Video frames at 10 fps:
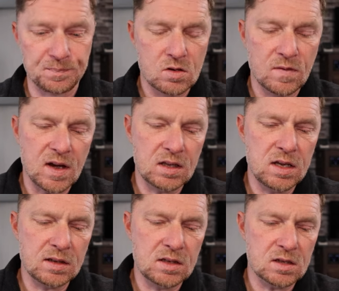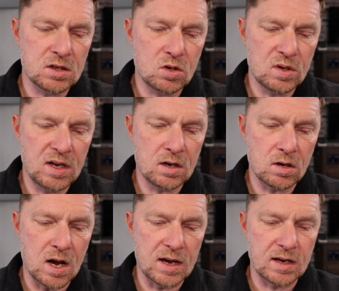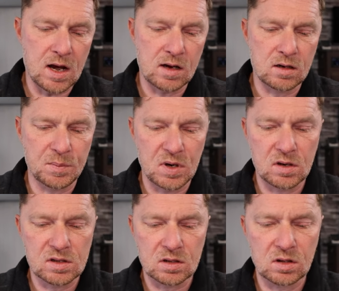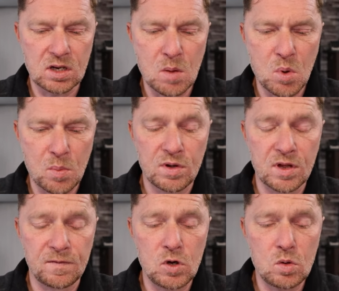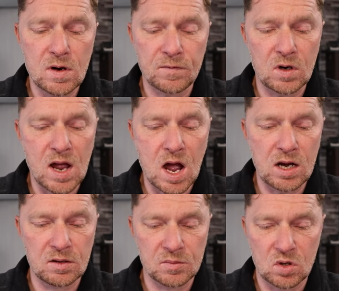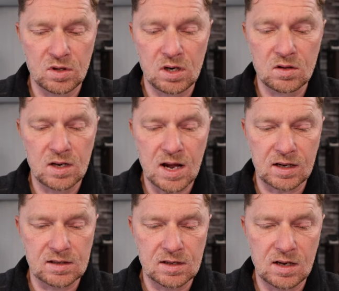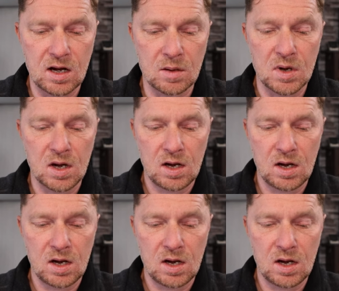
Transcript: So if I click this little gear icon up here, it's gonna come up with a few different items on here that I can set up.